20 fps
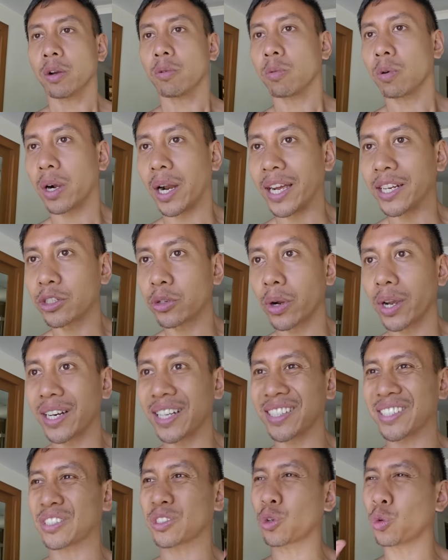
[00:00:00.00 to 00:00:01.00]
where I try
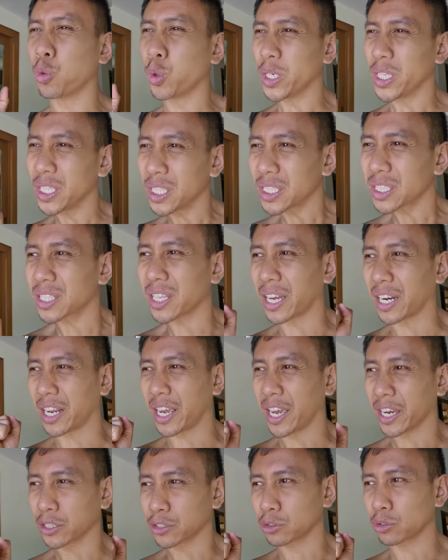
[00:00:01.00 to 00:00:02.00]
to squeeze that
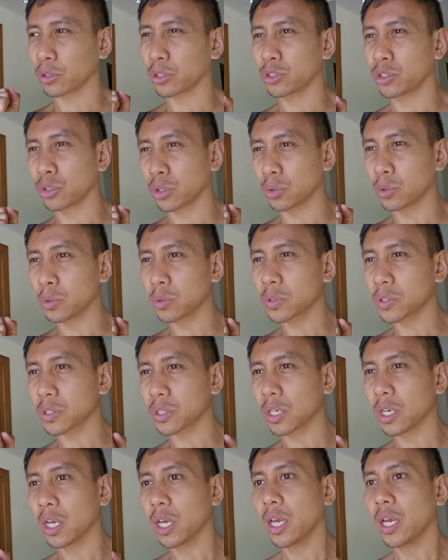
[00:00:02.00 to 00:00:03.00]
extra
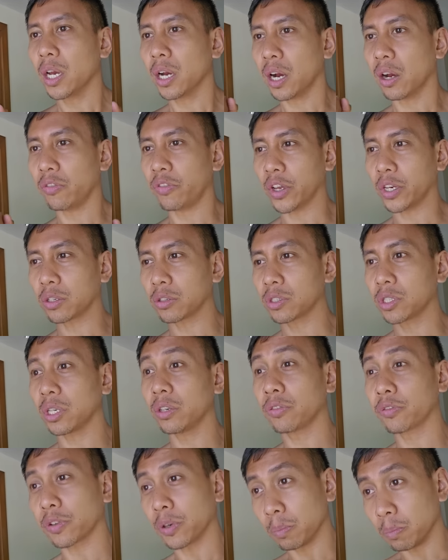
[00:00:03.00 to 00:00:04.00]
juice of
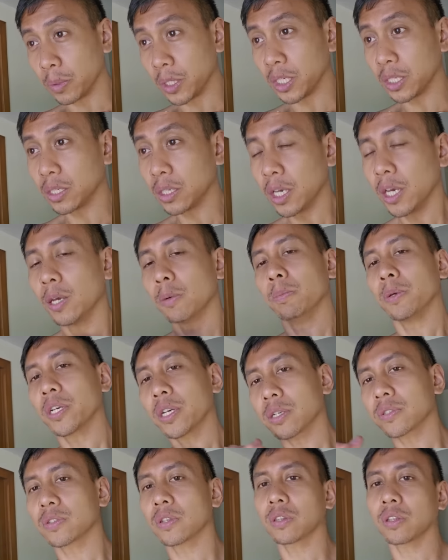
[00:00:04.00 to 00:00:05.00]
energy from me,
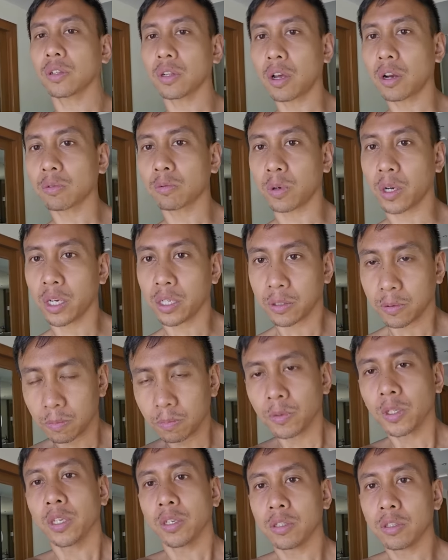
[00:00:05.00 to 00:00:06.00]
because in the long
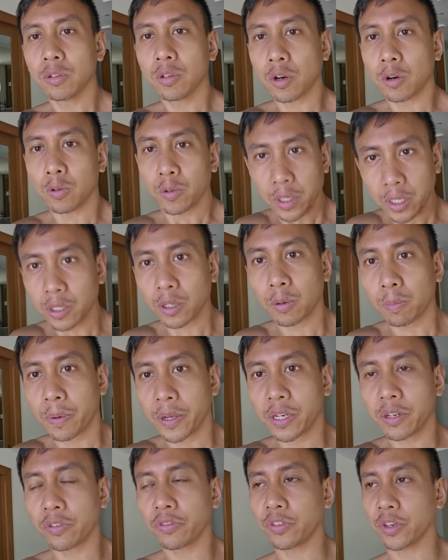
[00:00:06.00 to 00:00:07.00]
run, you know, it'll
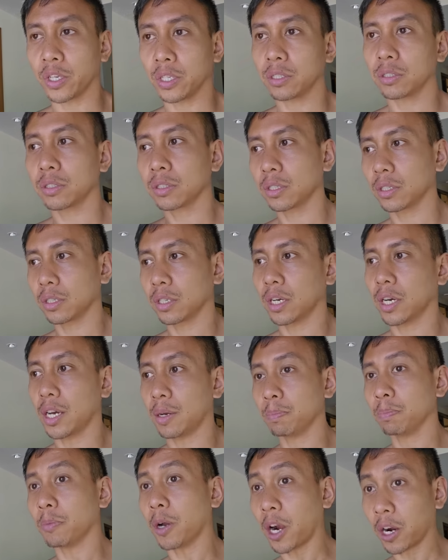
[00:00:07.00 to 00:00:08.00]
benefit
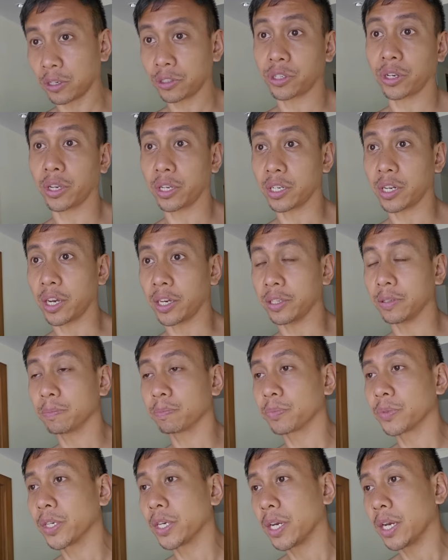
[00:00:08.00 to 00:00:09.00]
RJ and I.
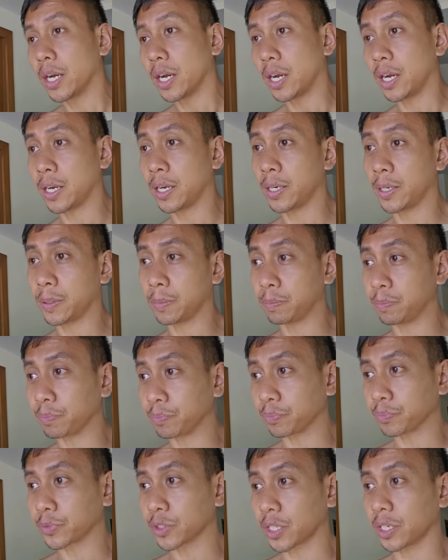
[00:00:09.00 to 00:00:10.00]

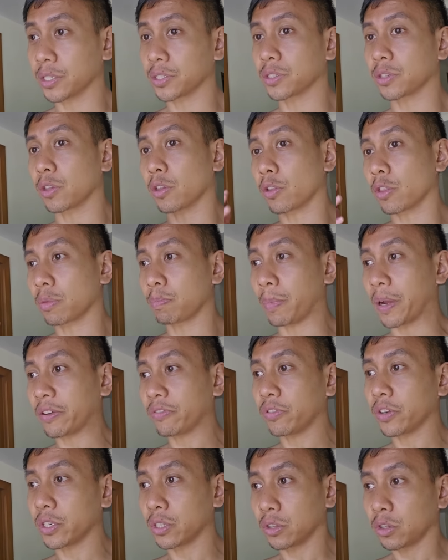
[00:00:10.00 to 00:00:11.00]
Because
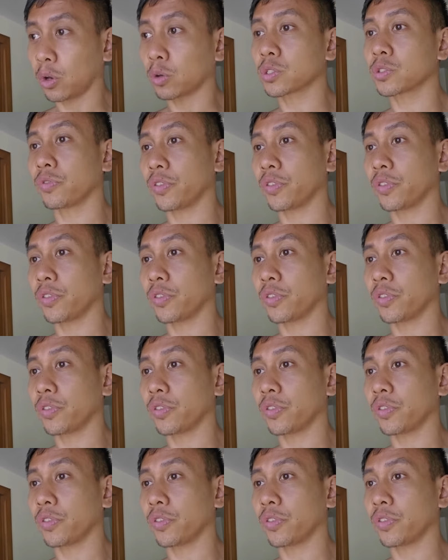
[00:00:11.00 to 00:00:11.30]
those